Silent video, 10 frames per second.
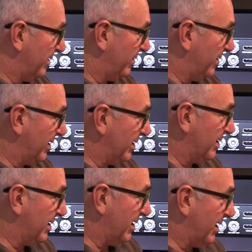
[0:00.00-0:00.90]

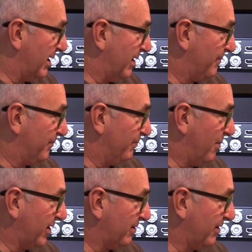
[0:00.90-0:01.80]
The
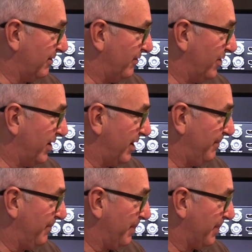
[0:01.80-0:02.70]
micro converter
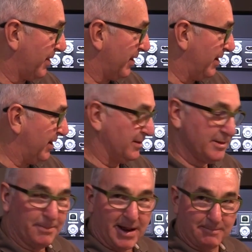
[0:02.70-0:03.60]
is
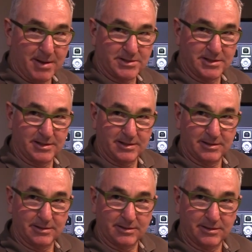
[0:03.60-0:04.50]
a Blackmagic
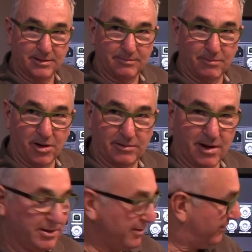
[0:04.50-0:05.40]

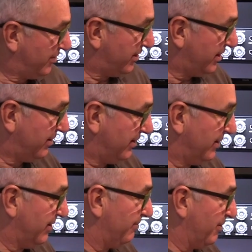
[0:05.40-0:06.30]
micro converter,
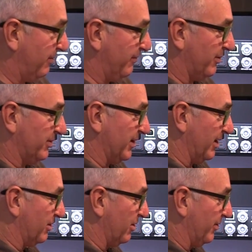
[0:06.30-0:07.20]
but we've
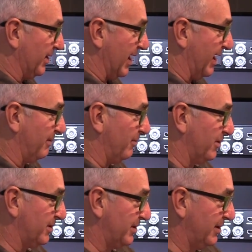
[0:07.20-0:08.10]
also got the
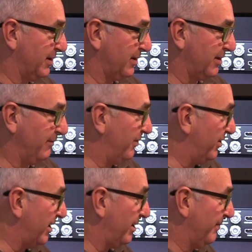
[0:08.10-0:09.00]
Atomos
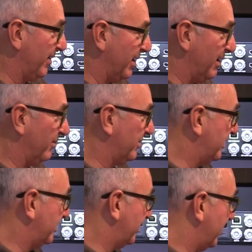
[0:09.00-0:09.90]
converter, and we'll
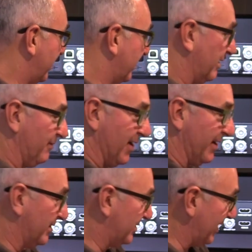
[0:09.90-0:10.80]
just give
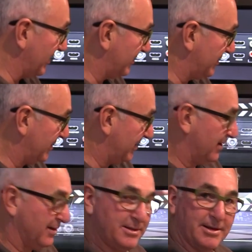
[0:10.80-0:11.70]
that a test
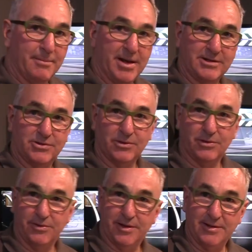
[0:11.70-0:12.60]
to make
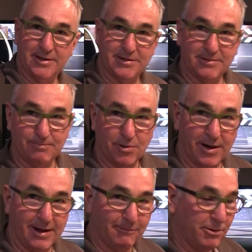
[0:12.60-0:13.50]
sure that this
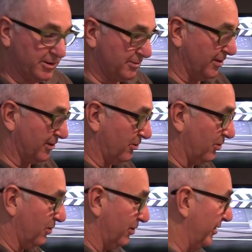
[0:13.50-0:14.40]
product works with
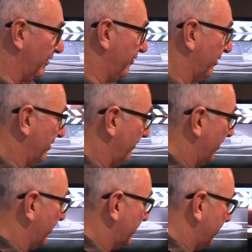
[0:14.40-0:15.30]
all the different
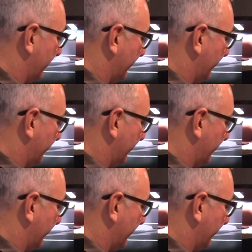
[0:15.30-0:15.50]
converters.